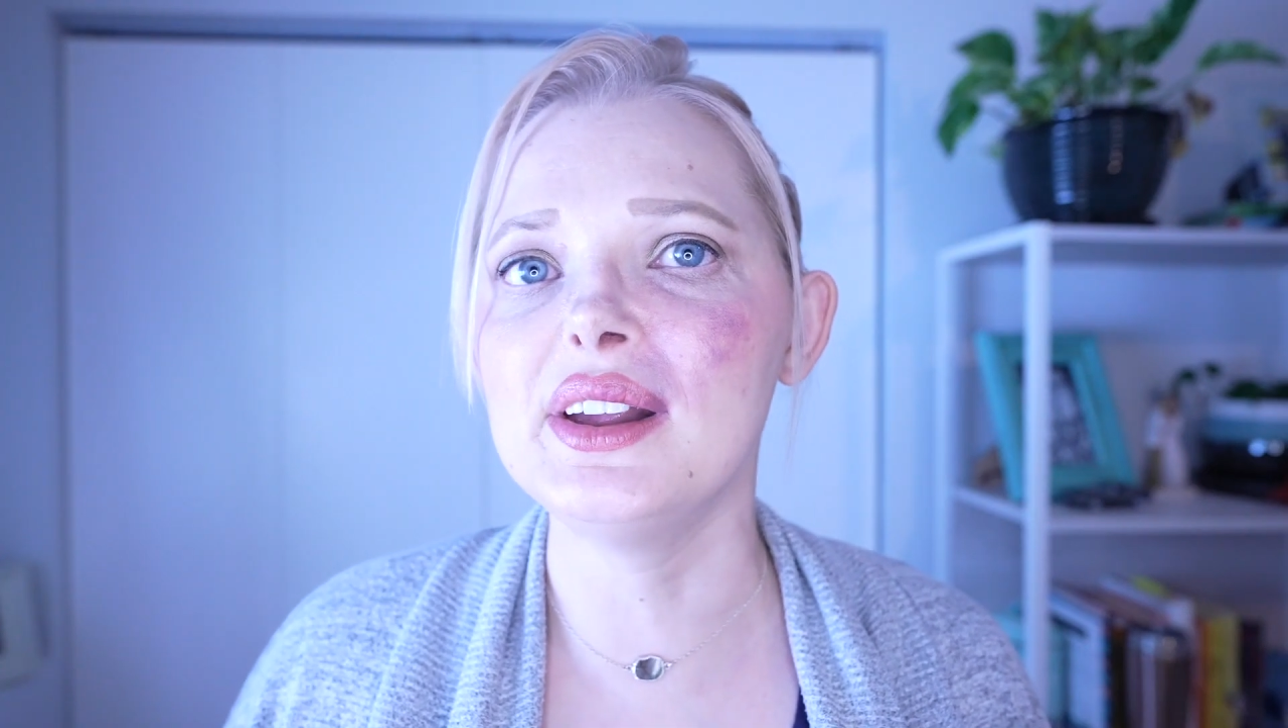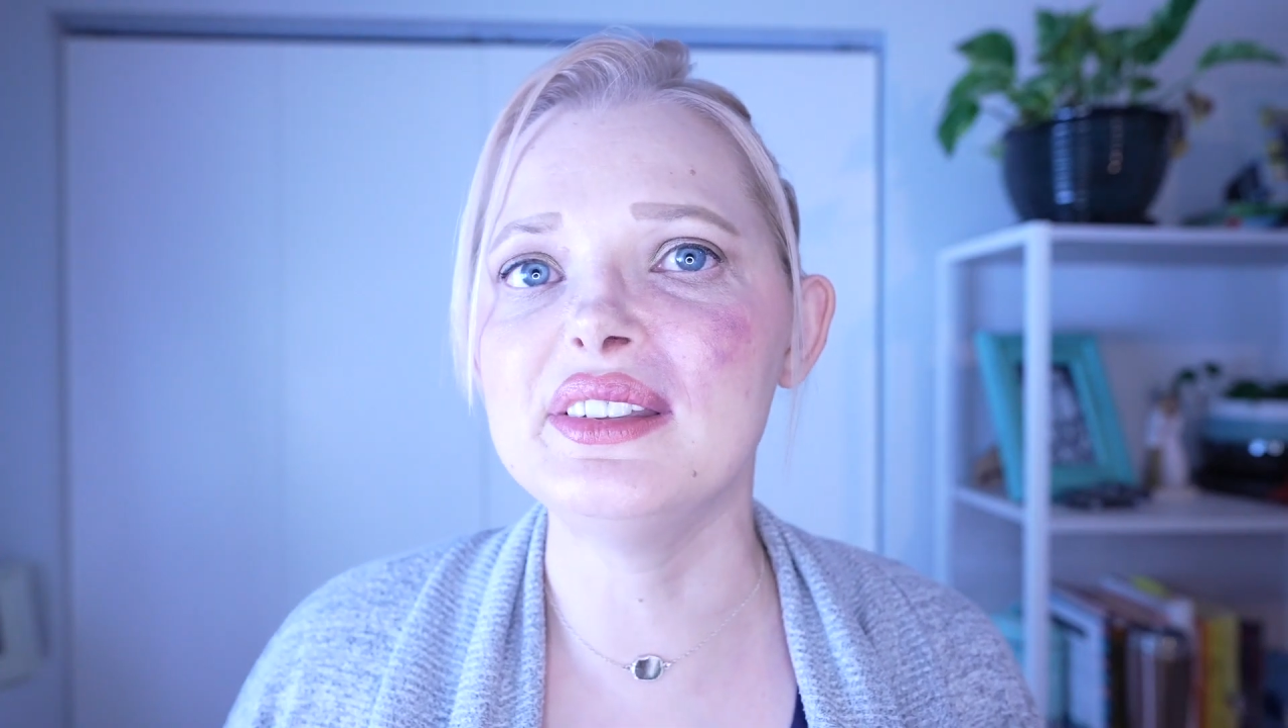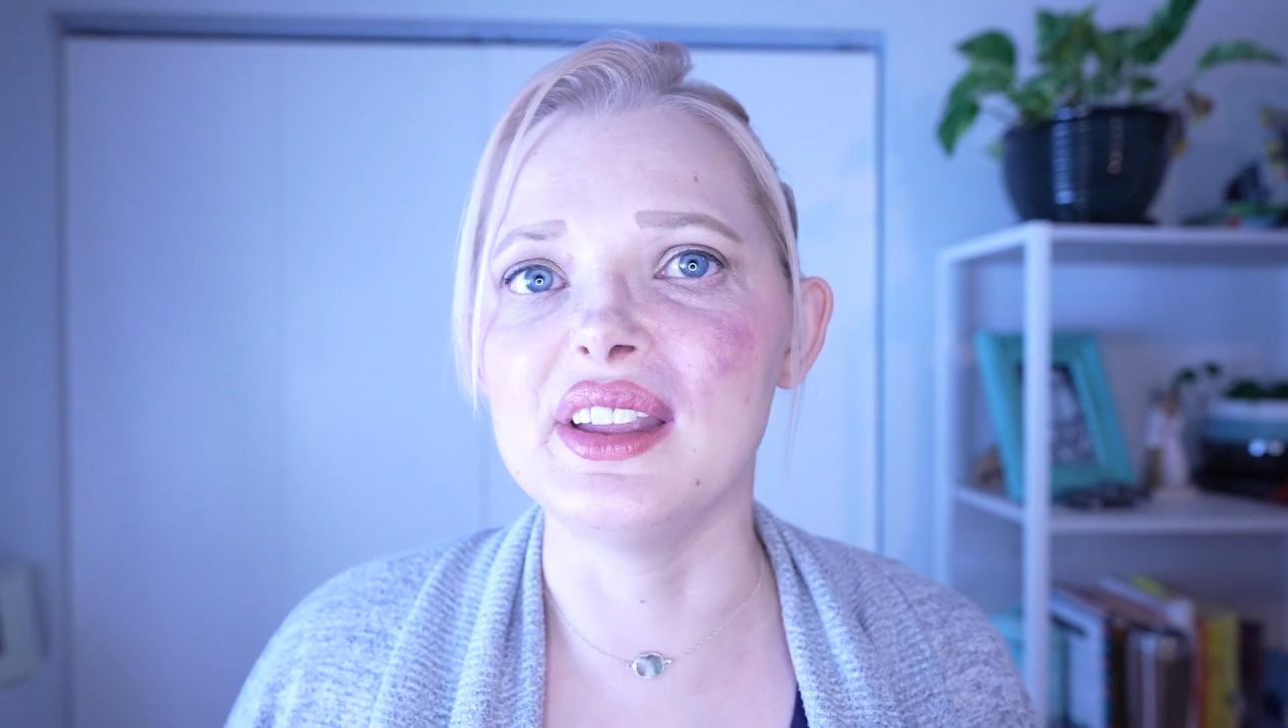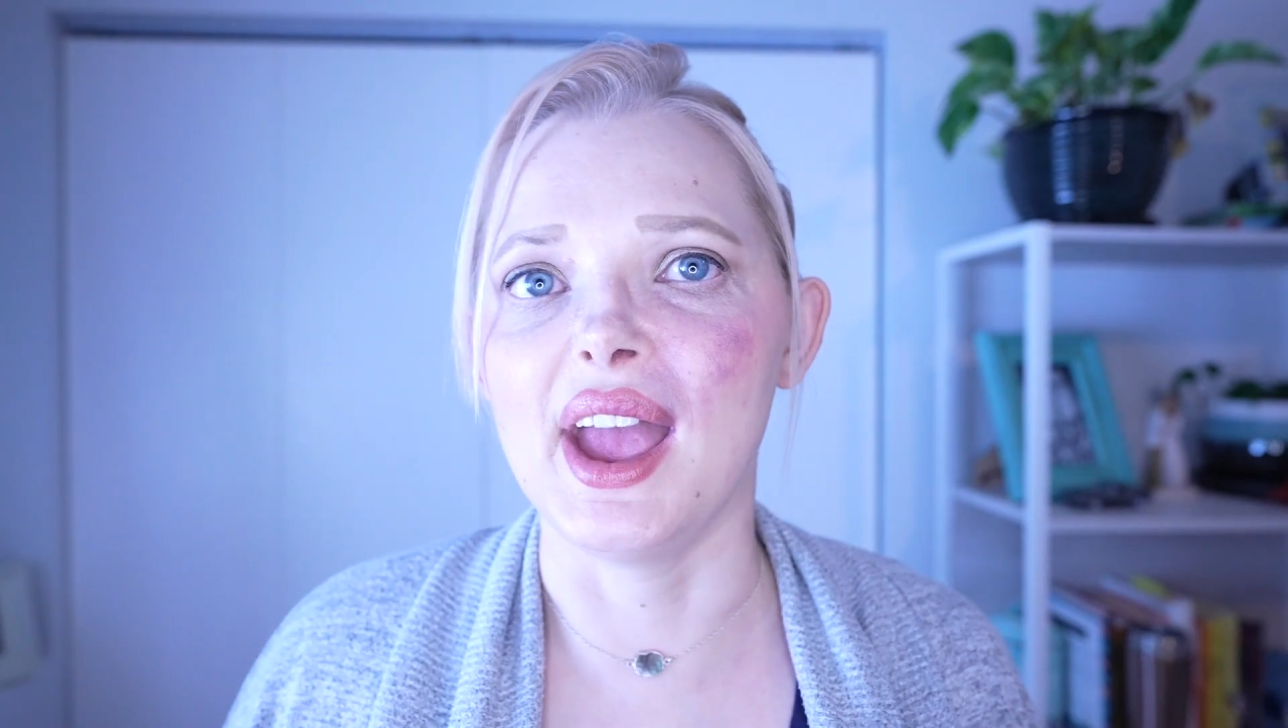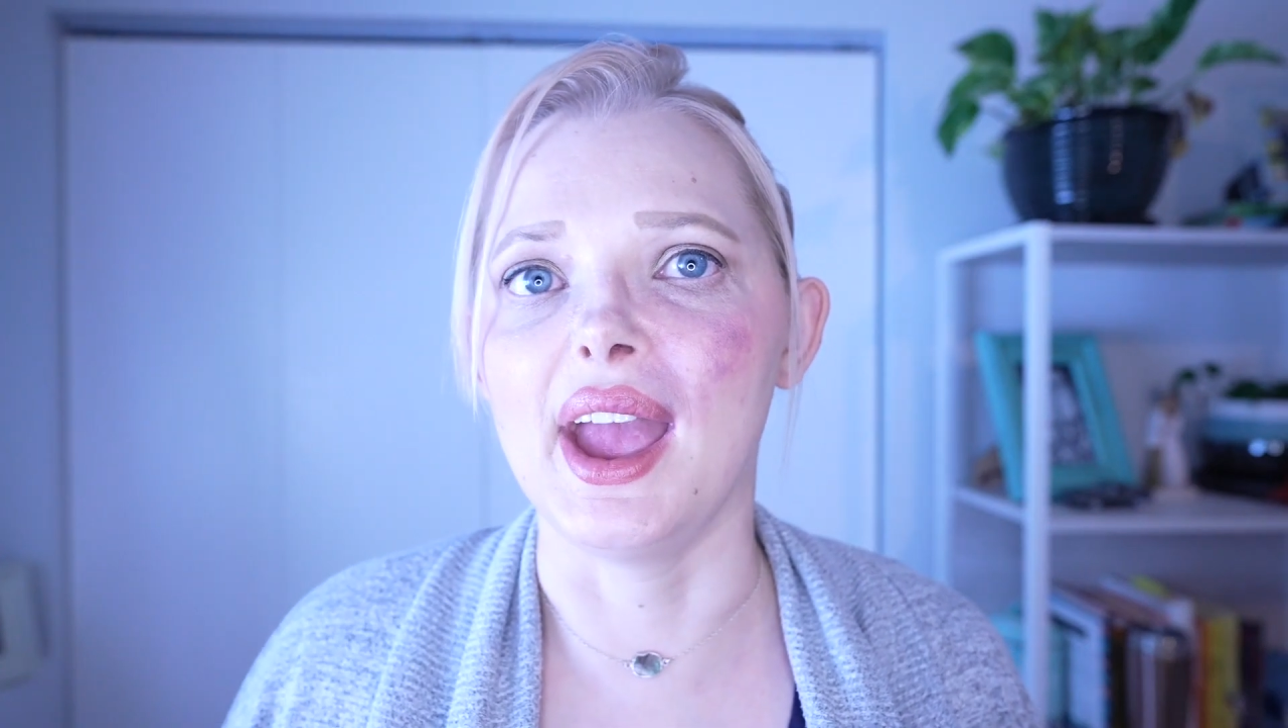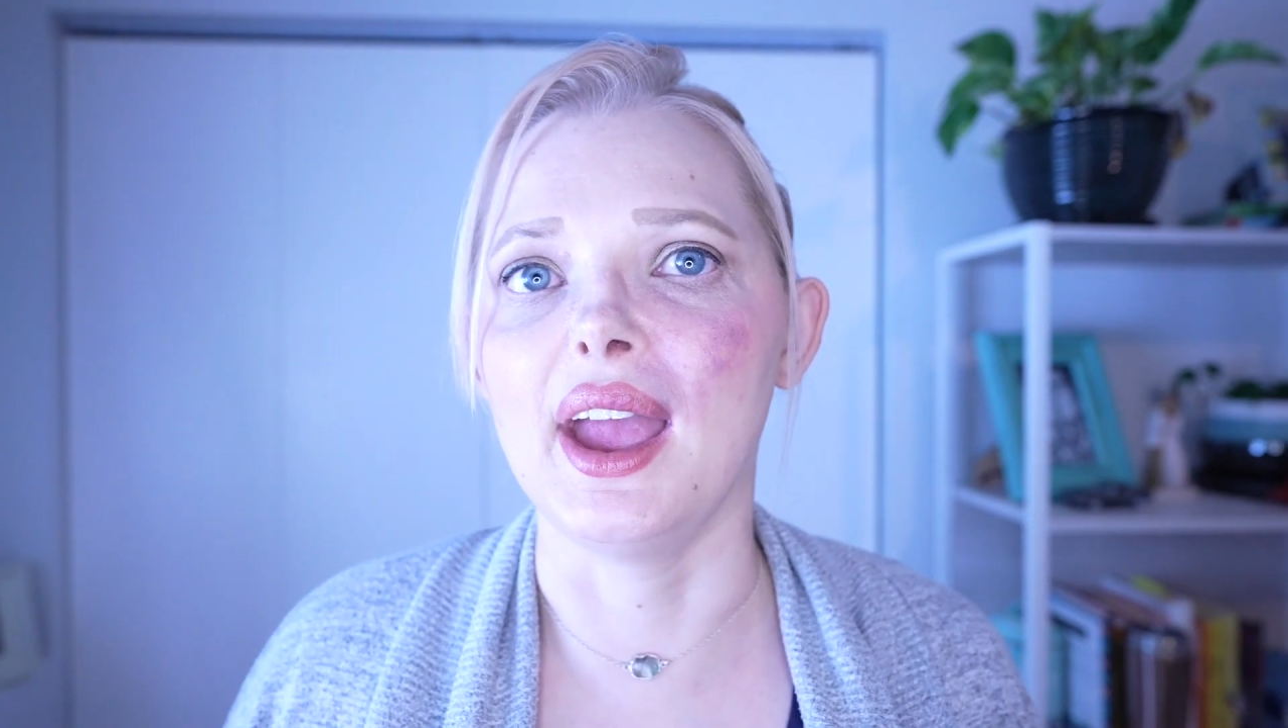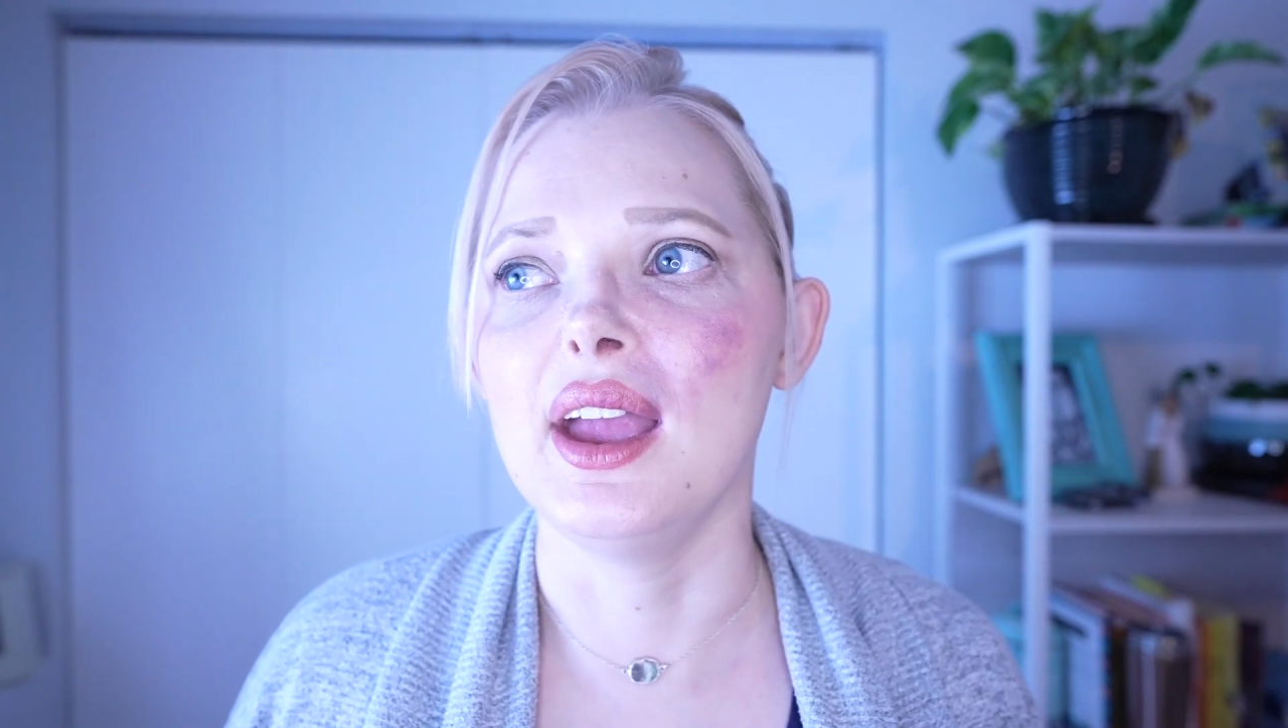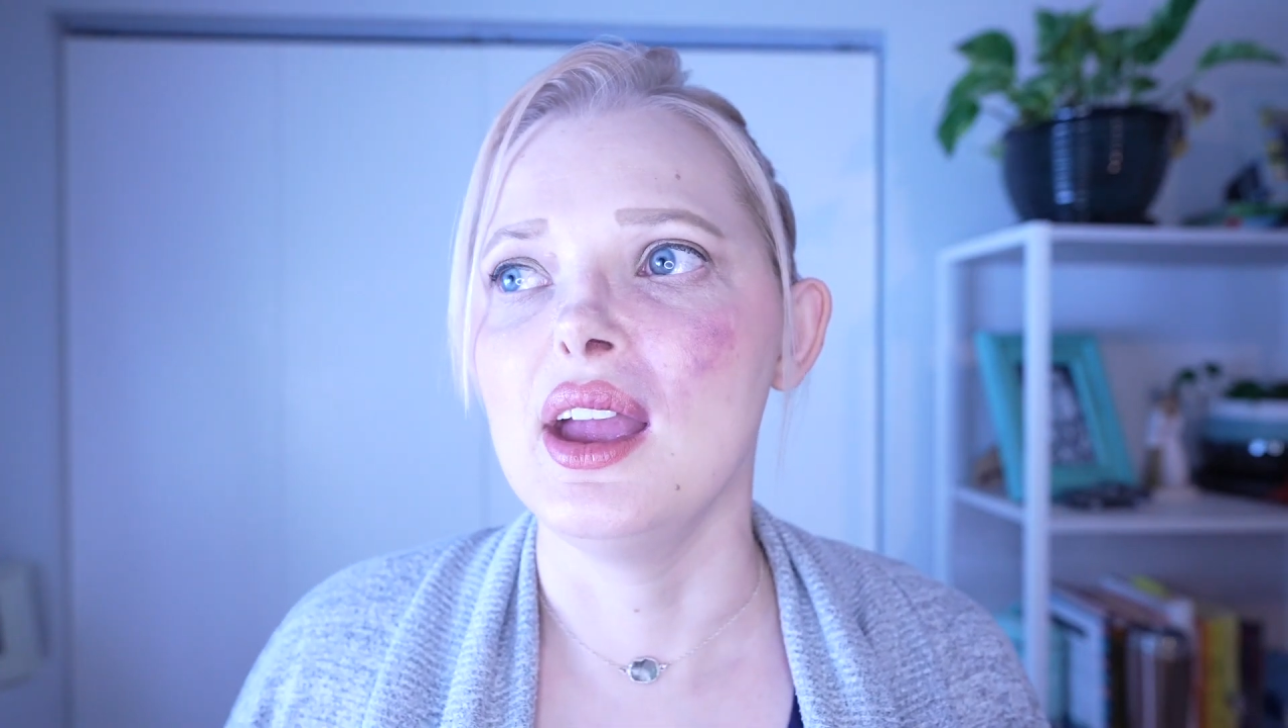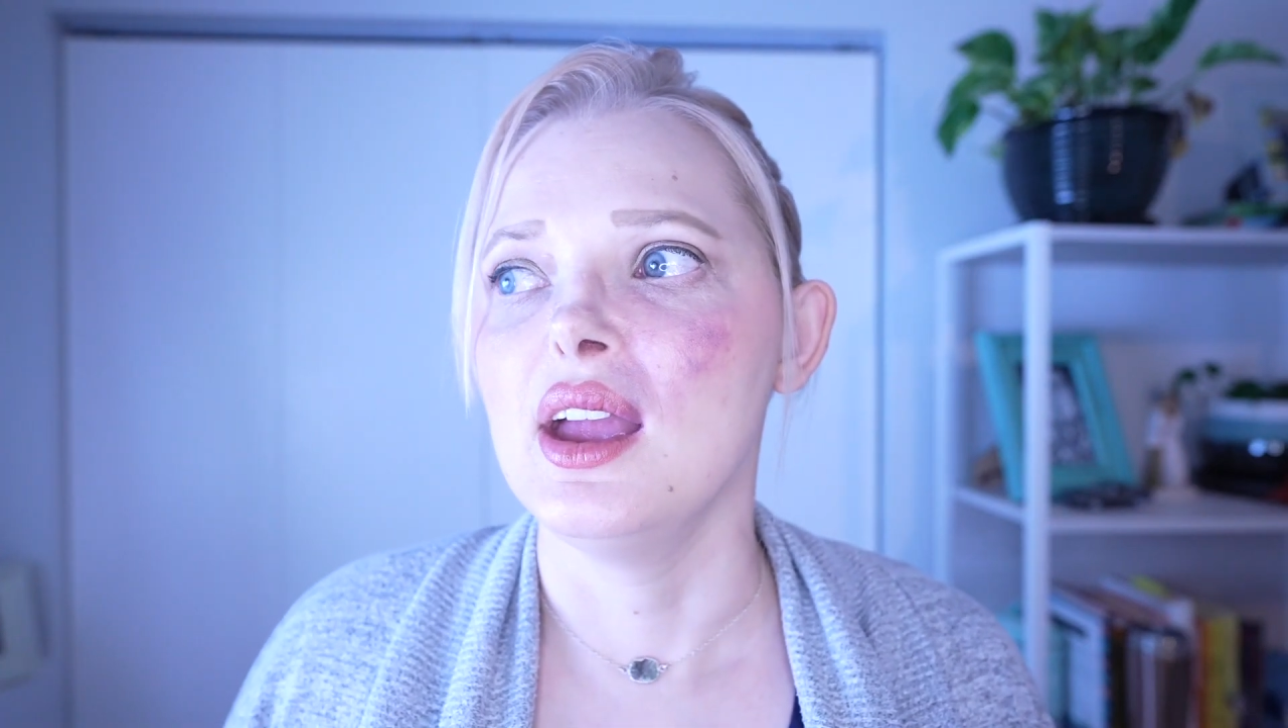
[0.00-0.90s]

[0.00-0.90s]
to say